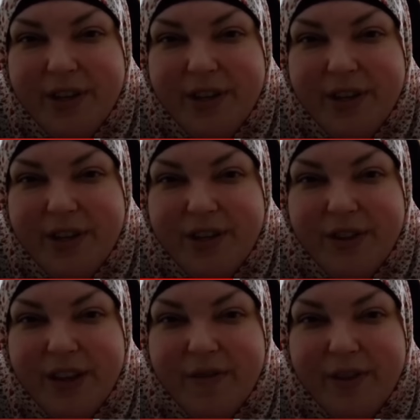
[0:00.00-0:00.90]
In your life.
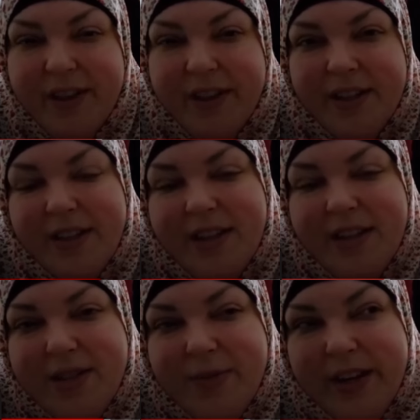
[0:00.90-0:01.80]
Yeah,
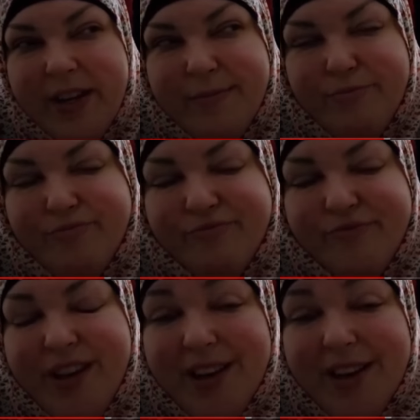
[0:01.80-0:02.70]
sweaty. You
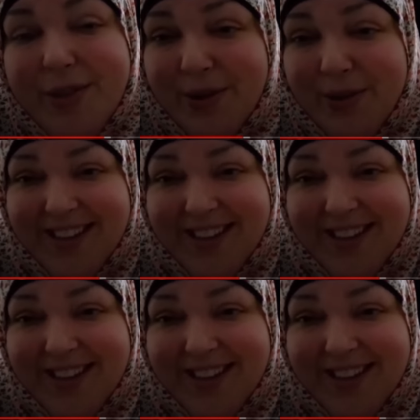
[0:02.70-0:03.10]
get used to it.